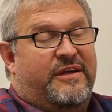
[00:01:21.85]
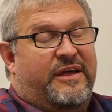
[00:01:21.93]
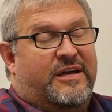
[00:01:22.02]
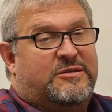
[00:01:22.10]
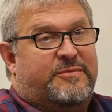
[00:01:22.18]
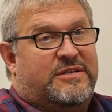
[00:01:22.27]

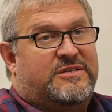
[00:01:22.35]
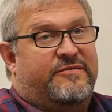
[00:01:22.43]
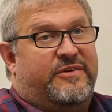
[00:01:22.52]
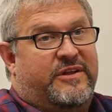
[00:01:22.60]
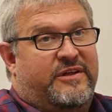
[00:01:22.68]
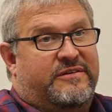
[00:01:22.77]
expensive
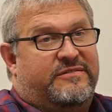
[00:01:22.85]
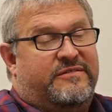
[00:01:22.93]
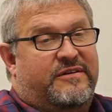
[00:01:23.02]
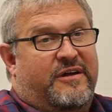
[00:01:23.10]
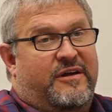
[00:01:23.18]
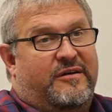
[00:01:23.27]
it is.
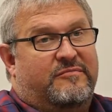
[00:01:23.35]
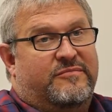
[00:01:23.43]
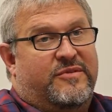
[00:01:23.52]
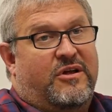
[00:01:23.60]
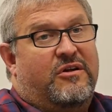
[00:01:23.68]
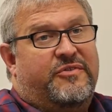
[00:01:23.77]

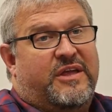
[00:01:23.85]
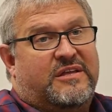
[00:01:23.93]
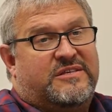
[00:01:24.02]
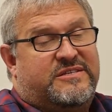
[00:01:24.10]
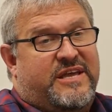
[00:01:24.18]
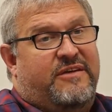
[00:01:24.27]
The other thing
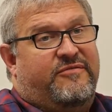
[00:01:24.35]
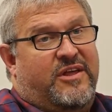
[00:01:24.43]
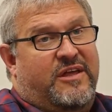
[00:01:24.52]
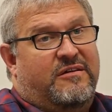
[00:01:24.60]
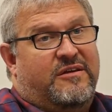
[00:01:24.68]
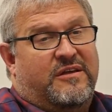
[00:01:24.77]
is safety.